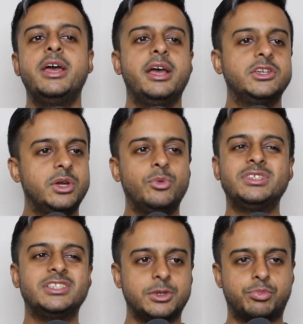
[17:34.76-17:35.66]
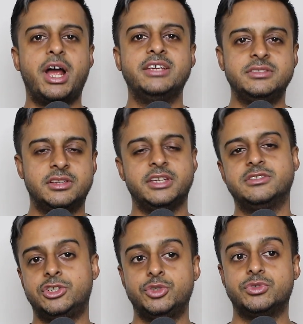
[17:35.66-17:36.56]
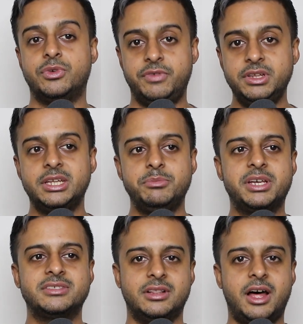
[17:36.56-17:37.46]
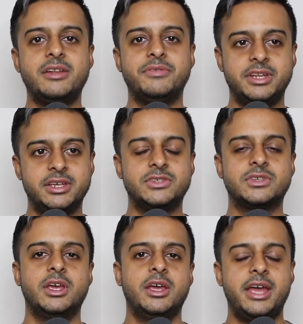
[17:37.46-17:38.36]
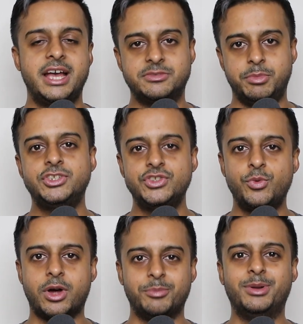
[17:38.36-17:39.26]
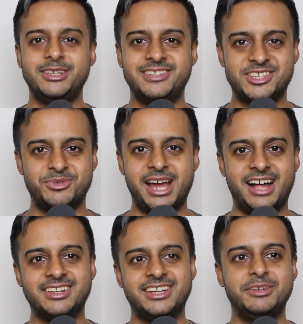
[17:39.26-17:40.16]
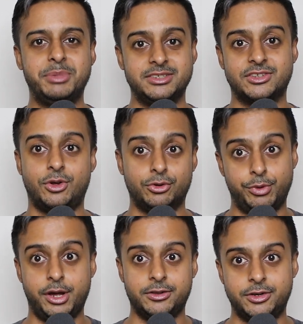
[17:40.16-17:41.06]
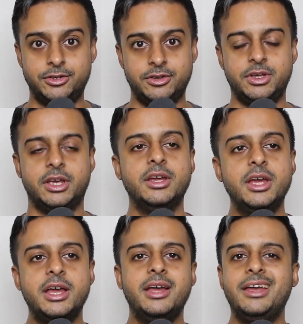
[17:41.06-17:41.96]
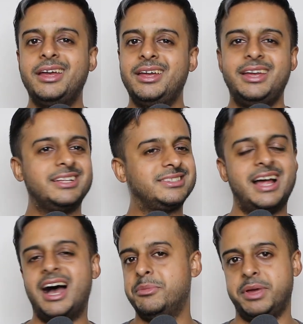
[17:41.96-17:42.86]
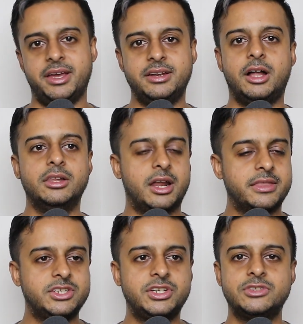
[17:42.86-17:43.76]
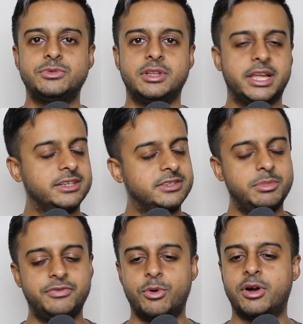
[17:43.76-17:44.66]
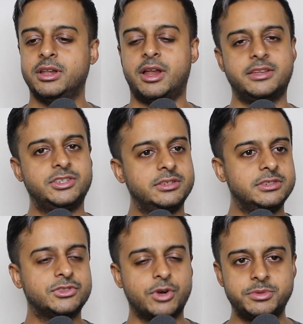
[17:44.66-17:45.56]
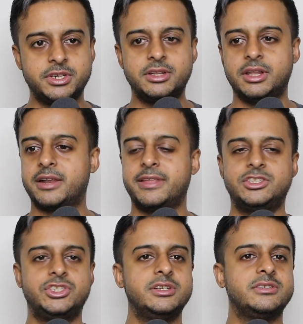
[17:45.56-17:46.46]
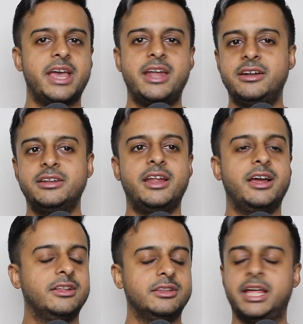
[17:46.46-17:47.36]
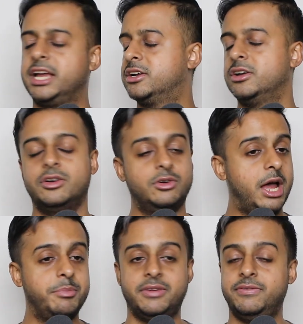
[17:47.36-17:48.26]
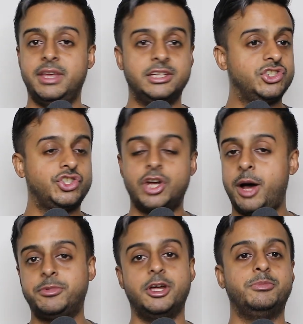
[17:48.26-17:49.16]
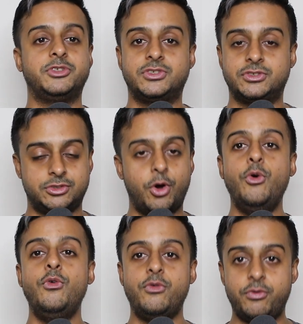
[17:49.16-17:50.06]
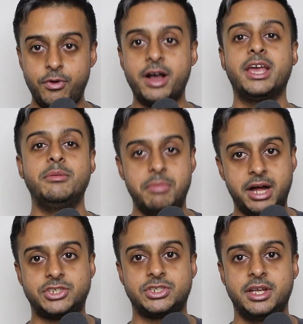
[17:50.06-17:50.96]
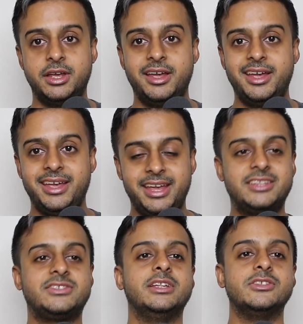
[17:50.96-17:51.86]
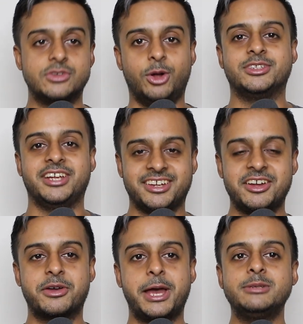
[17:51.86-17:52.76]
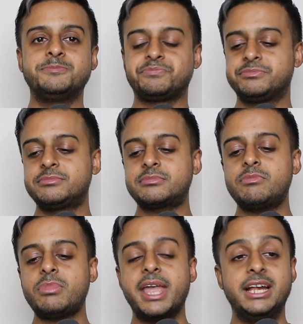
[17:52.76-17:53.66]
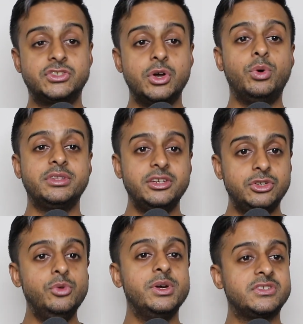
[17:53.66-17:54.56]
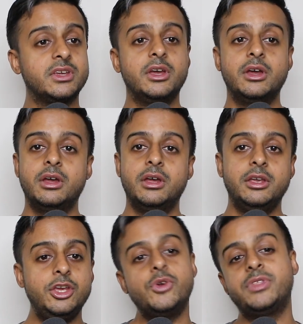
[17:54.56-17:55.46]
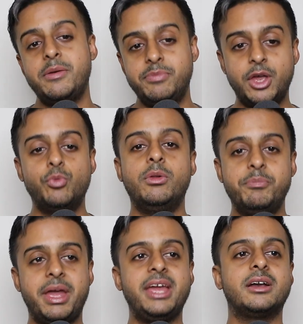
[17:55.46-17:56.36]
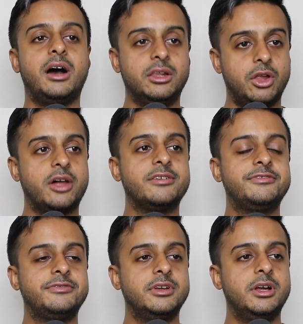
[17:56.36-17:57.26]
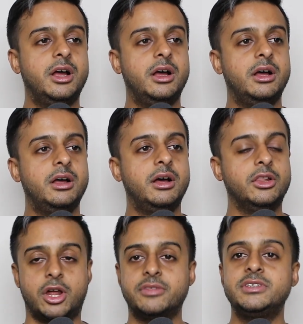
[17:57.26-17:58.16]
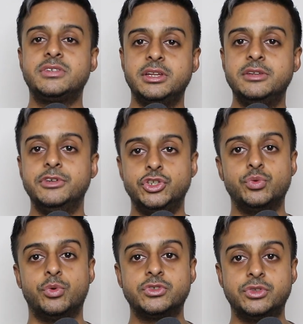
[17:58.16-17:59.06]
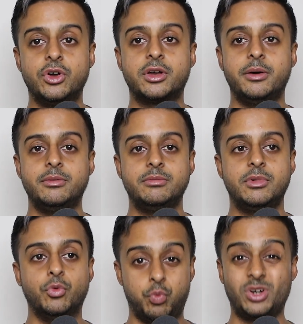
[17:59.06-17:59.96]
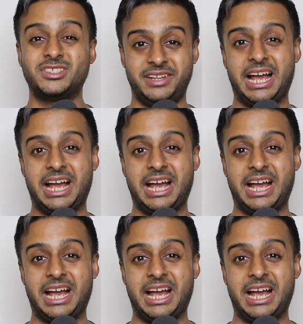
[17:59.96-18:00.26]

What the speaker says: so it wasn't surprising the things that she was revealing, because a lot of it is, as much as you want to believe that's reality, because it's called reality TV, it's not, man. A lot of that shit is, like I said before, a lot of that shit is scripted. A lot of that shit is edited. It's chopped up so fucking much. It's insulting, okay? And so what they do is, they will make a lot of these individuals look worse than they